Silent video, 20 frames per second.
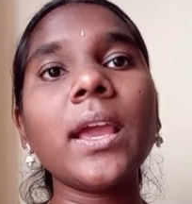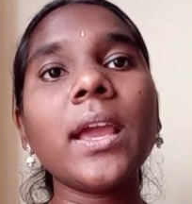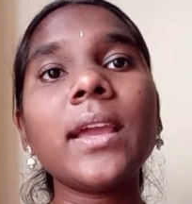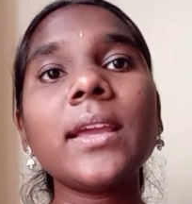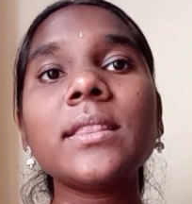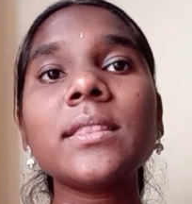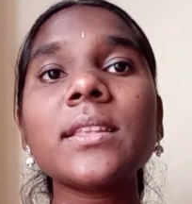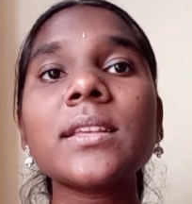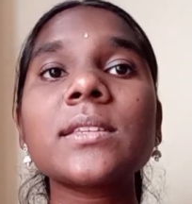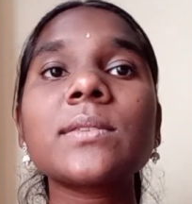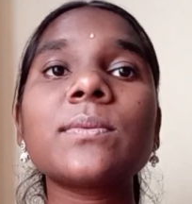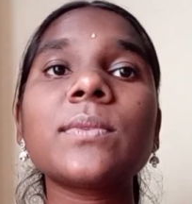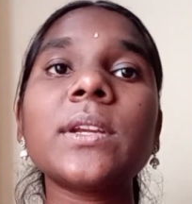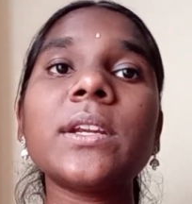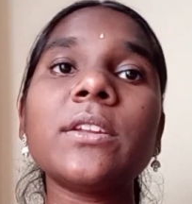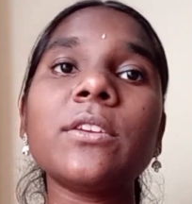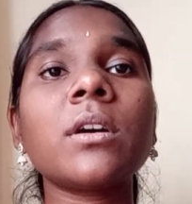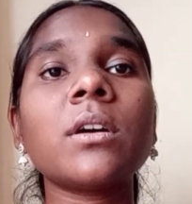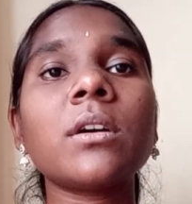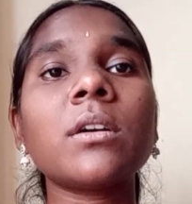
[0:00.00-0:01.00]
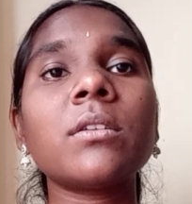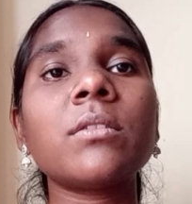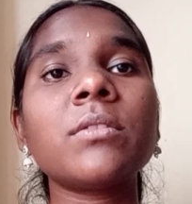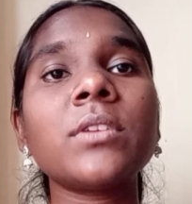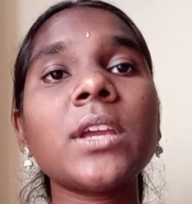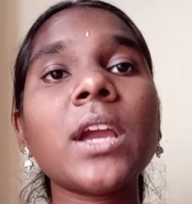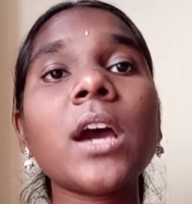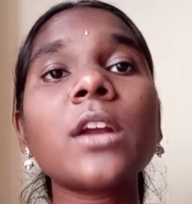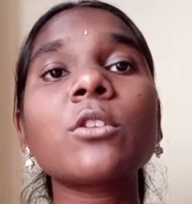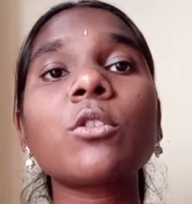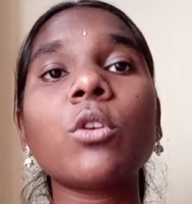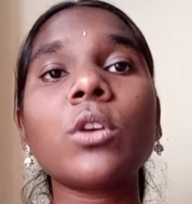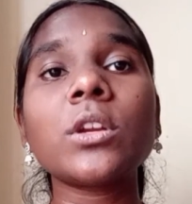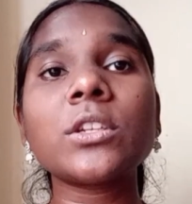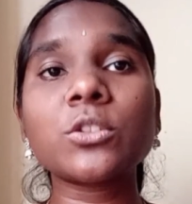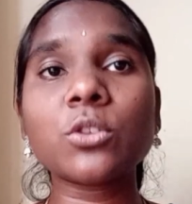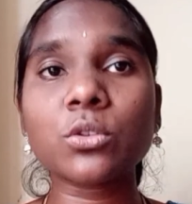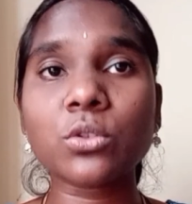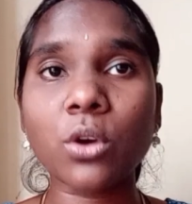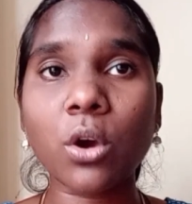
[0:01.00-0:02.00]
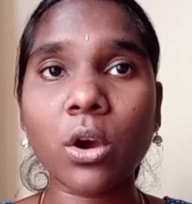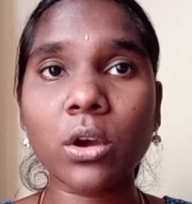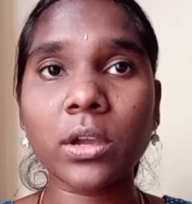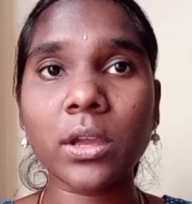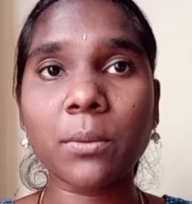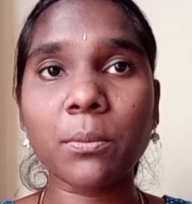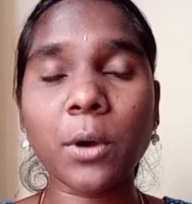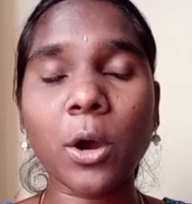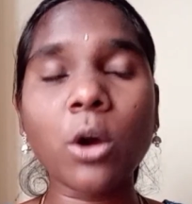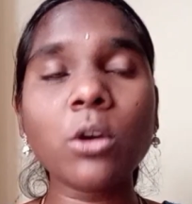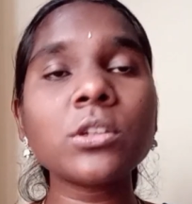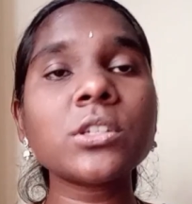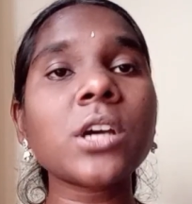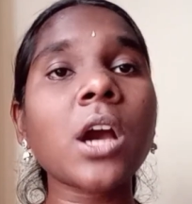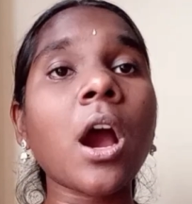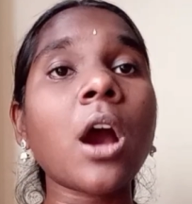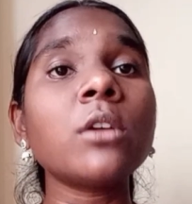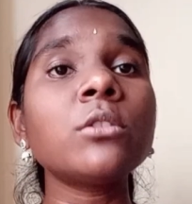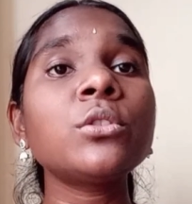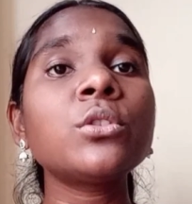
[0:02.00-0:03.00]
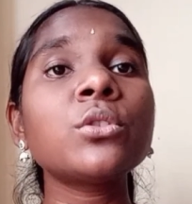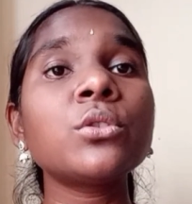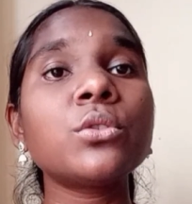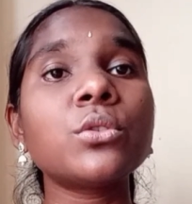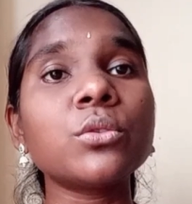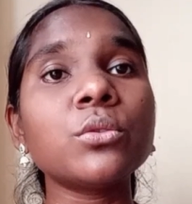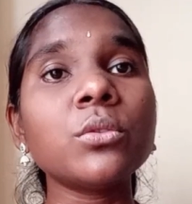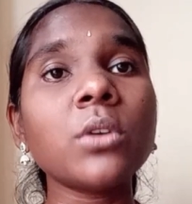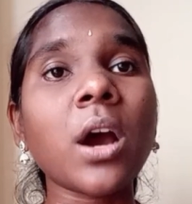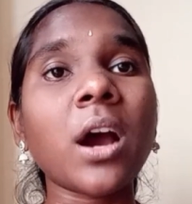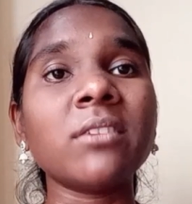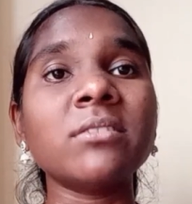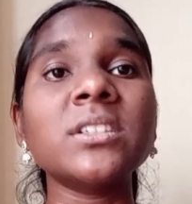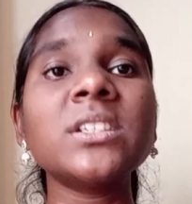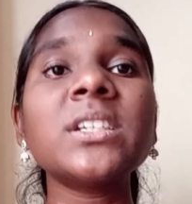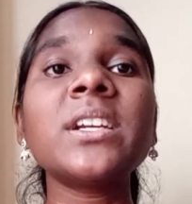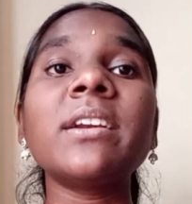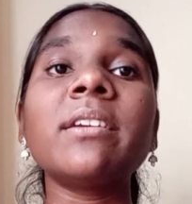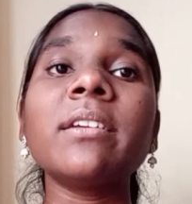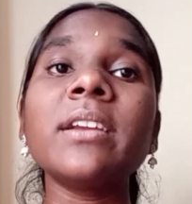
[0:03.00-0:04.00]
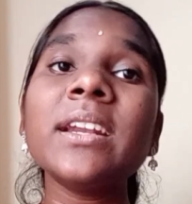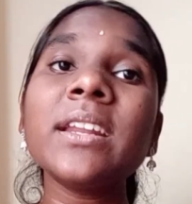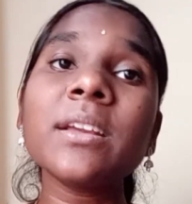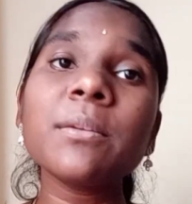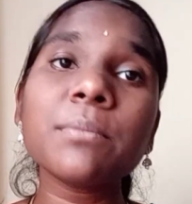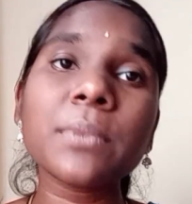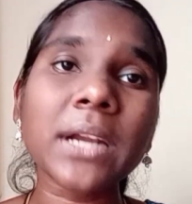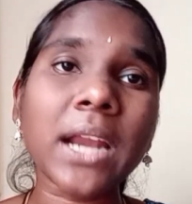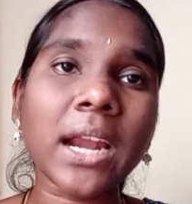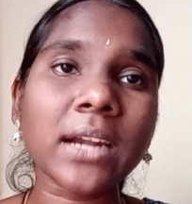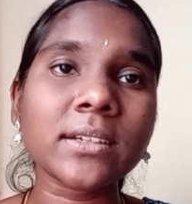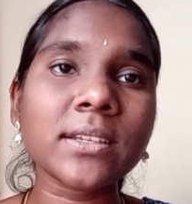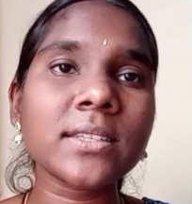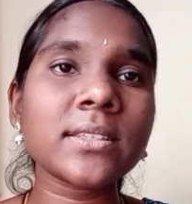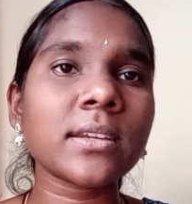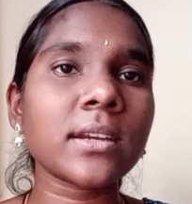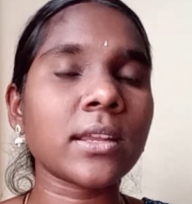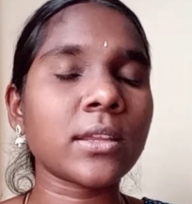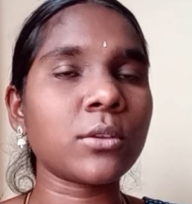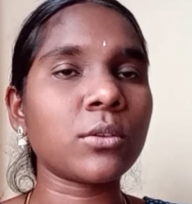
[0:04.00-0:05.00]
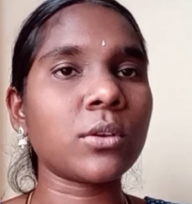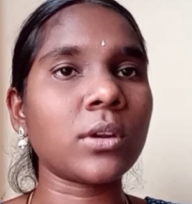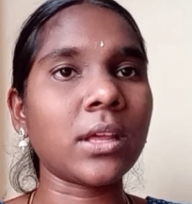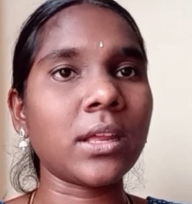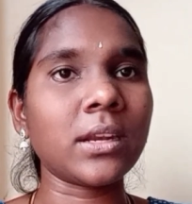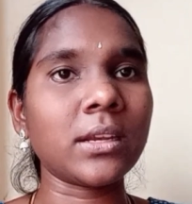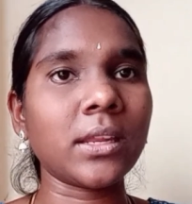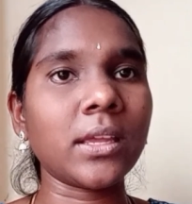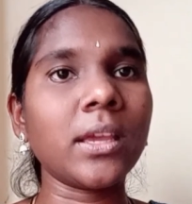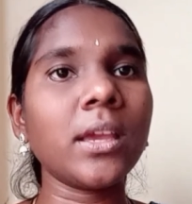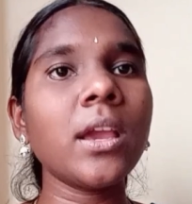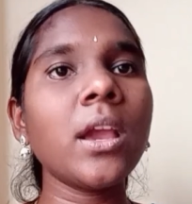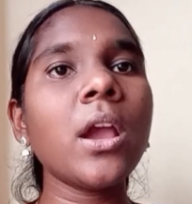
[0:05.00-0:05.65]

In this video, we are going to talk about how to do our reading practice regularly.